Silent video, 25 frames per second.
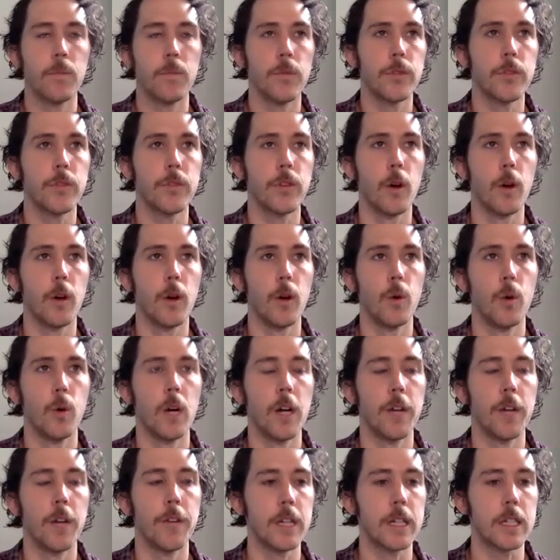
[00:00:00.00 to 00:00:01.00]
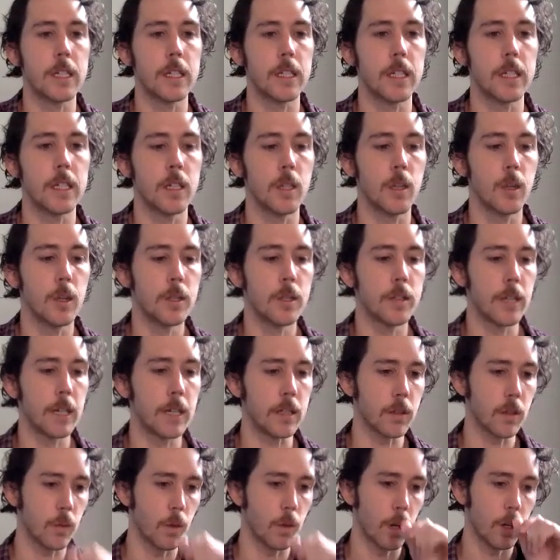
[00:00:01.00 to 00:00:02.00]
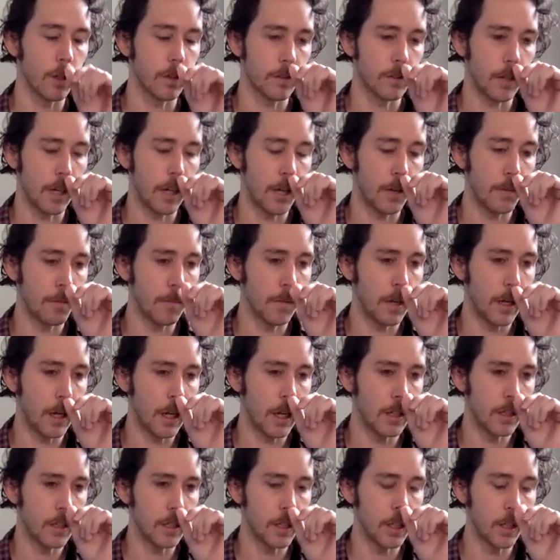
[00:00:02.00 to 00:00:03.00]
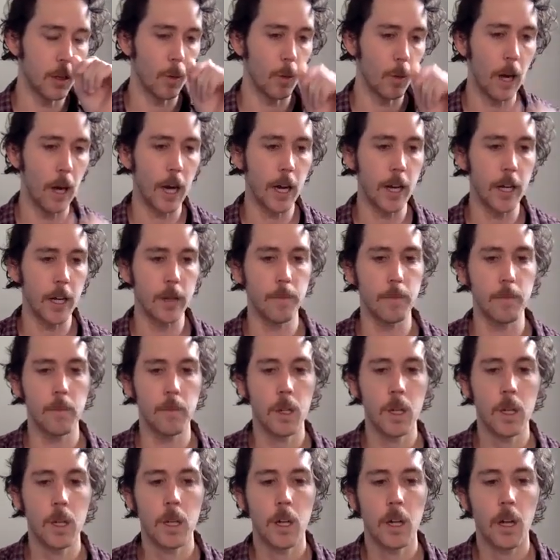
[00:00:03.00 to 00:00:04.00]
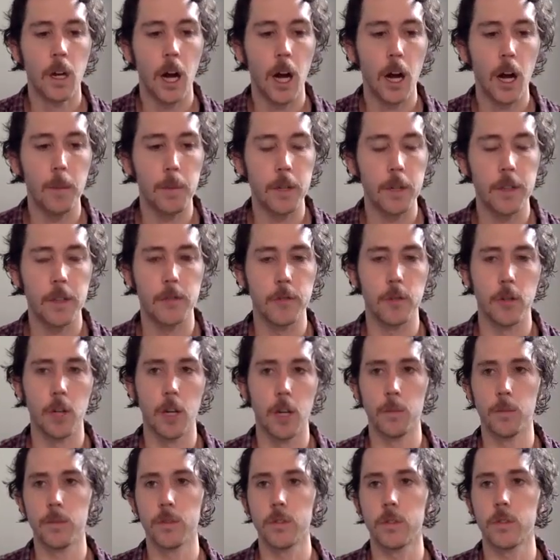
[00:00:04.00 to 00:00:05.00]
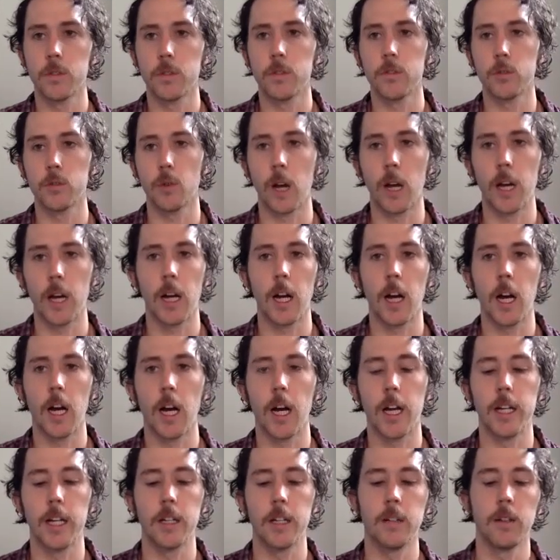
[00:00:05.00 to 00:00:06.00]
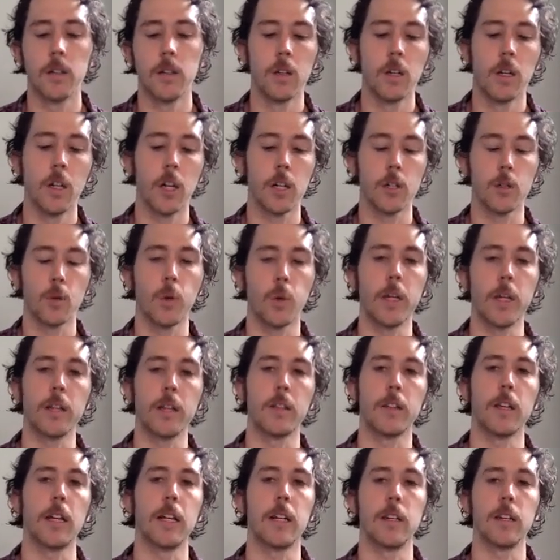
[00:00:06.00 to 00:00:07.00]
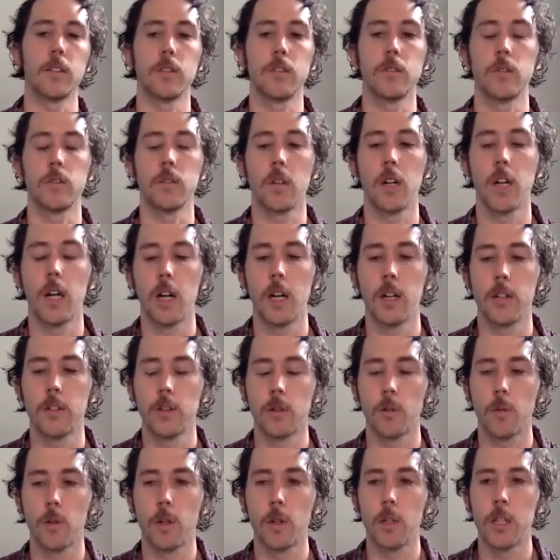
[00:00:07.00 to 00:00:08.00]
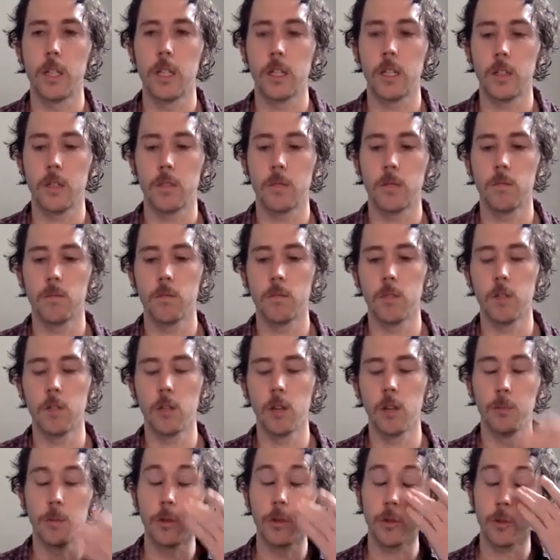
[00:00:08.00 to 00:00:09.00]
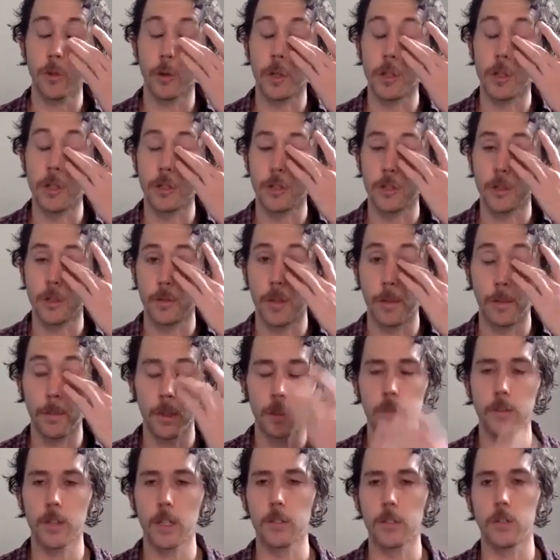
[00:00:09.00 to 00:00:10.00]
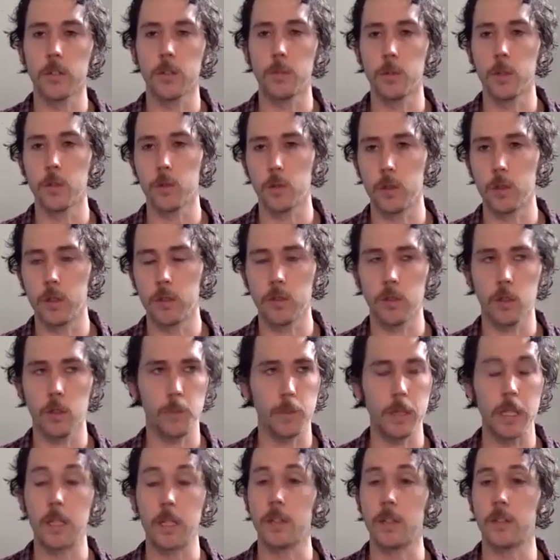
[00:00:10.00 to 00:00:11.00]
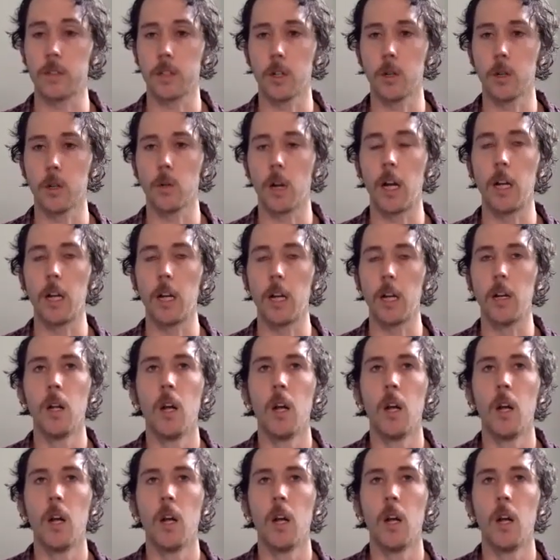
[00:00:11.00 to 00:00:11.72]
So I think, it takes a long time. I play the drums, so I equate things to learning, a musical instrument, but it's not just a musical instrument, it could be any skill, right?